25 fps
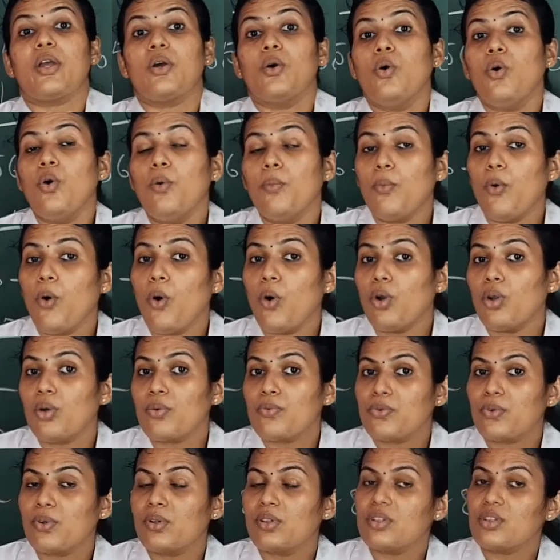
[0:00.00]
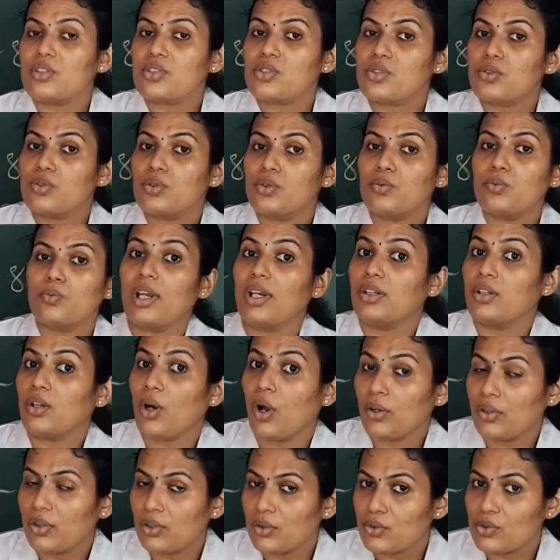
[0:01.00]
I hope all of you understood I
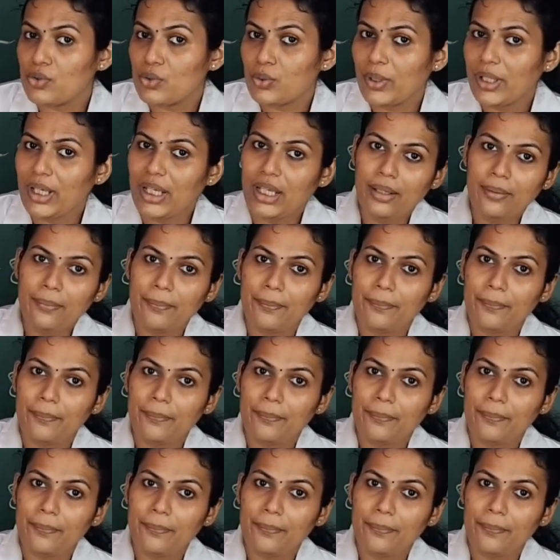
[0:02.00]
taught you today.